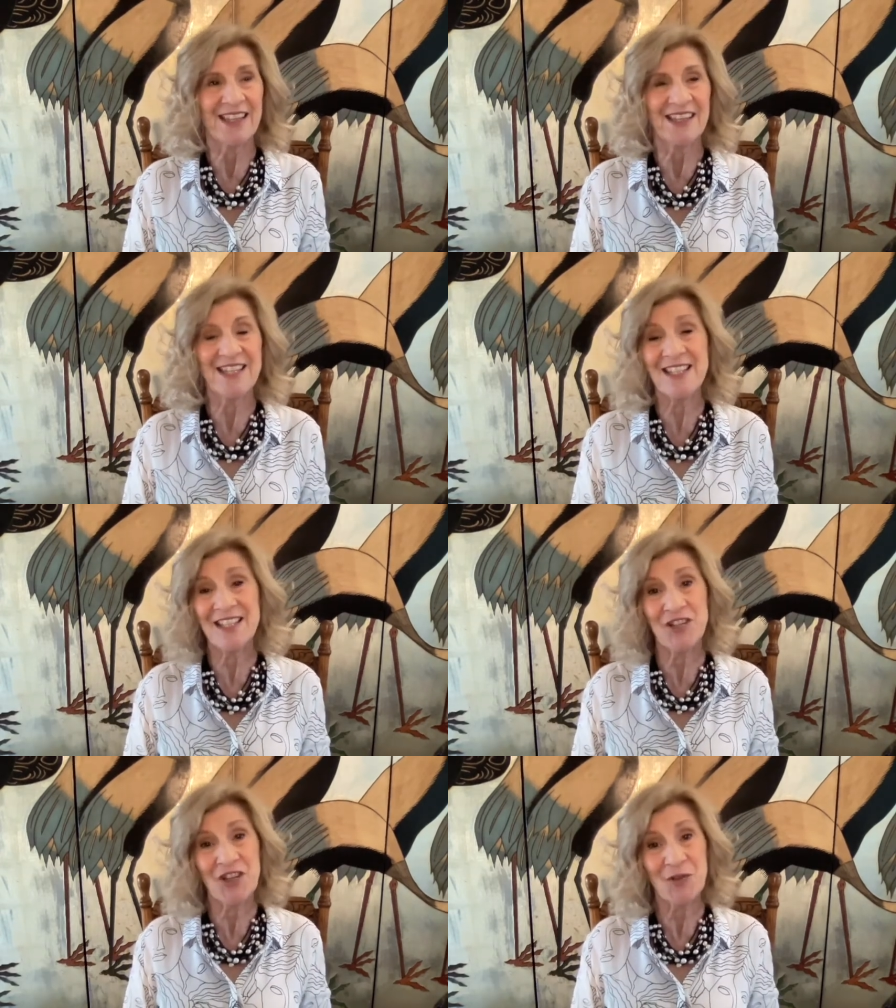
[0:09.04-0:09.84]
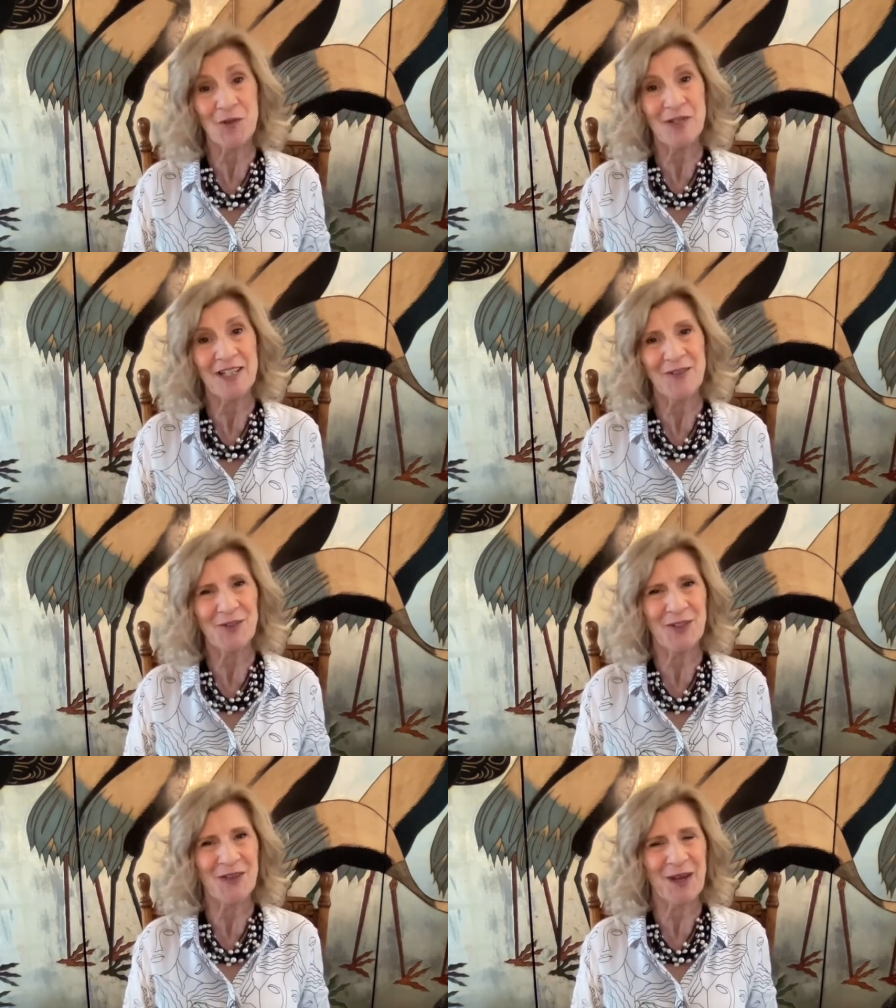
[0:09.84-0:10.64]
This is a general reading
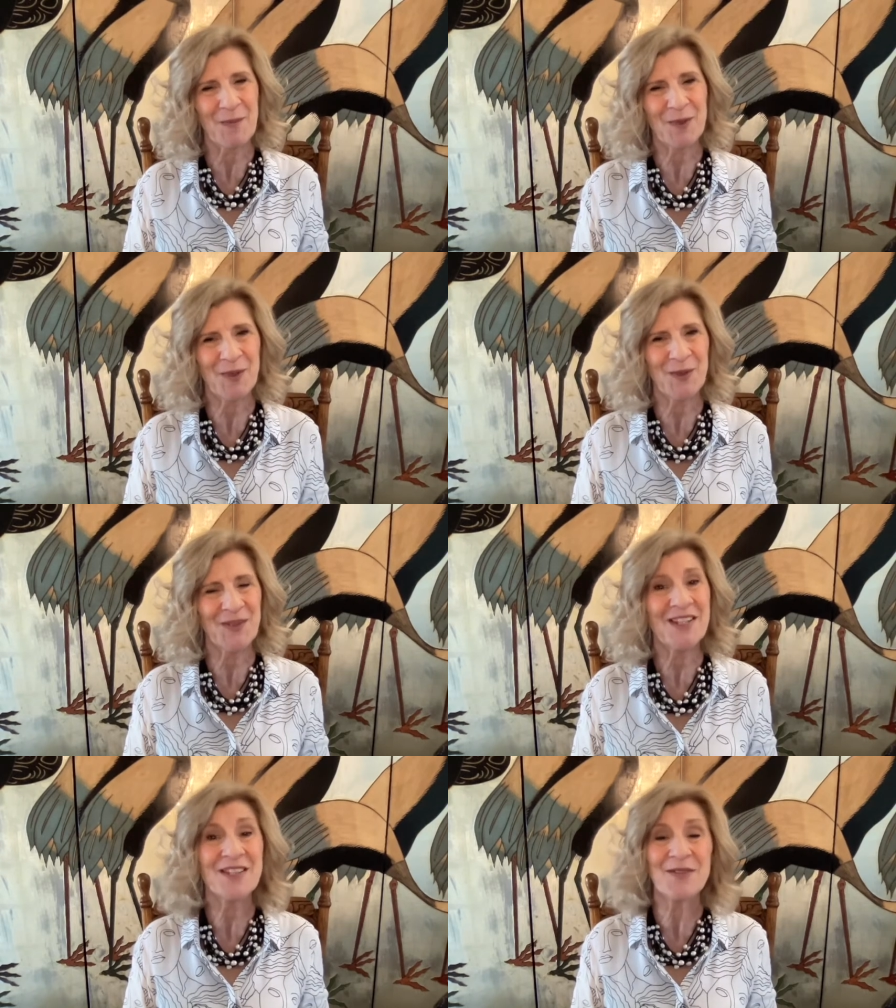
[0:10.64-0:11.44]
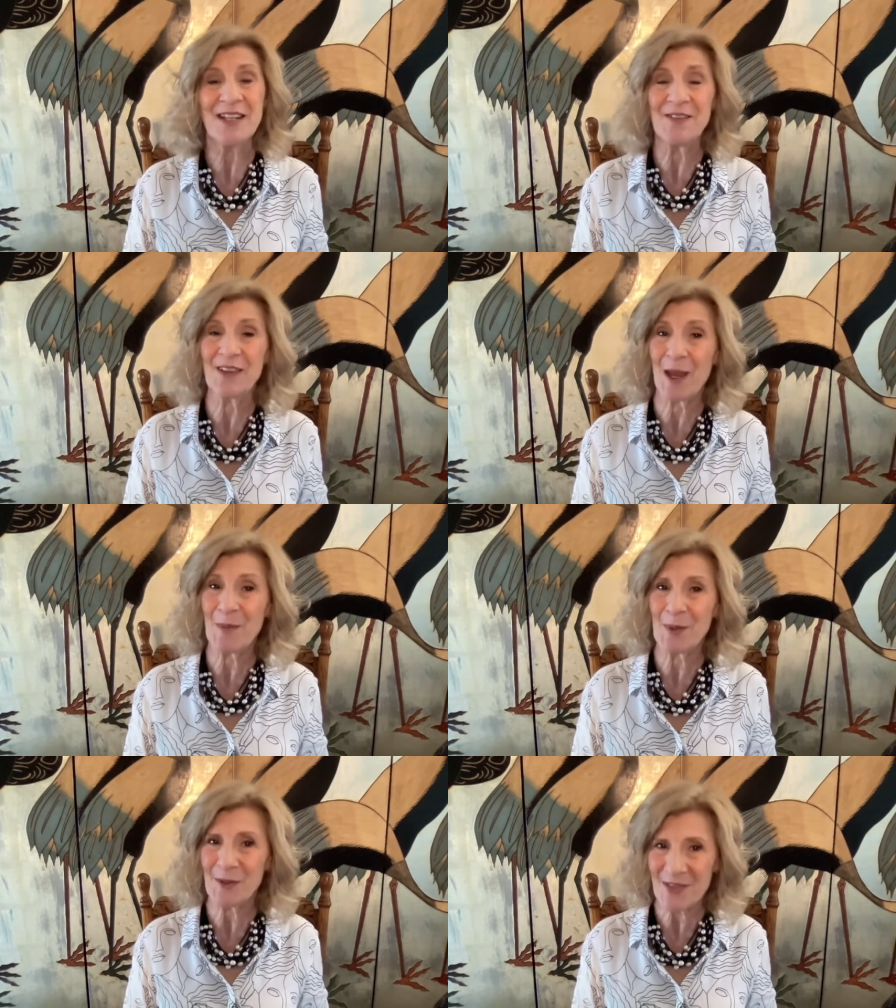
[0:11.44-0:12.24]
for you, Capricorn. It's a reading for
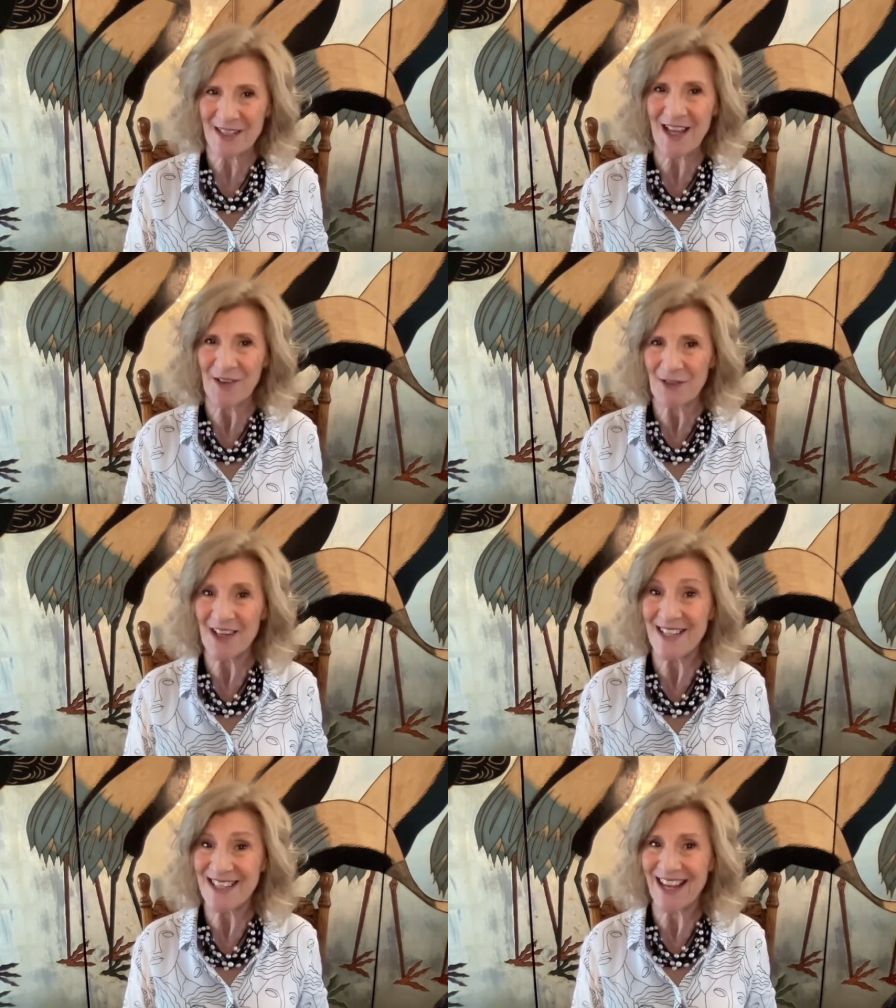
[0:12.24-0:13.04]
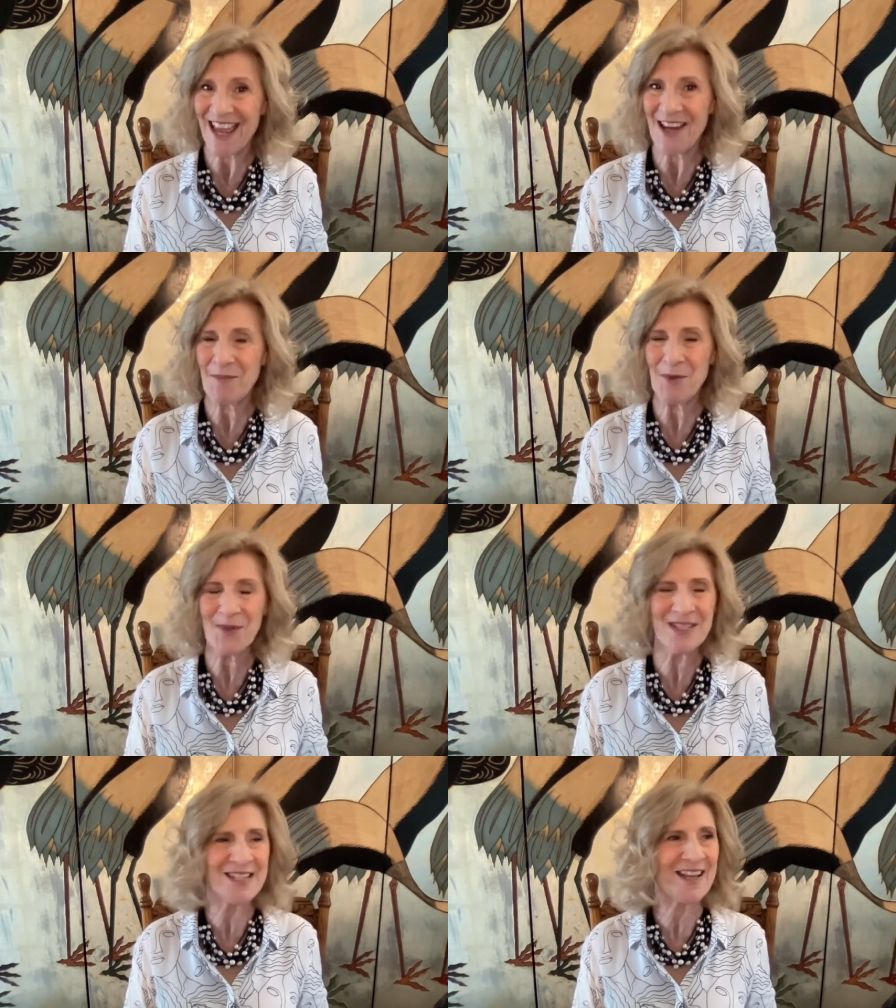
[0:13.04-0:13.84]
Capricorn Sun, Rising and
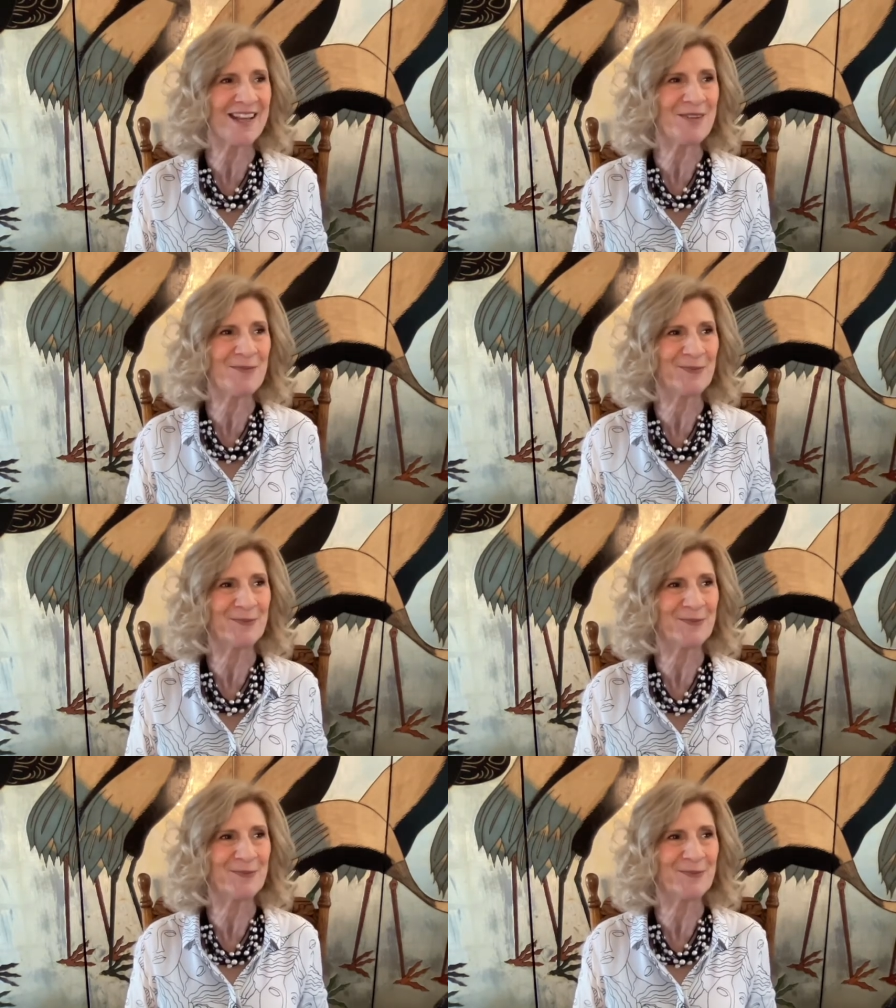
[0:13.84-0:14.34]
Moon sign.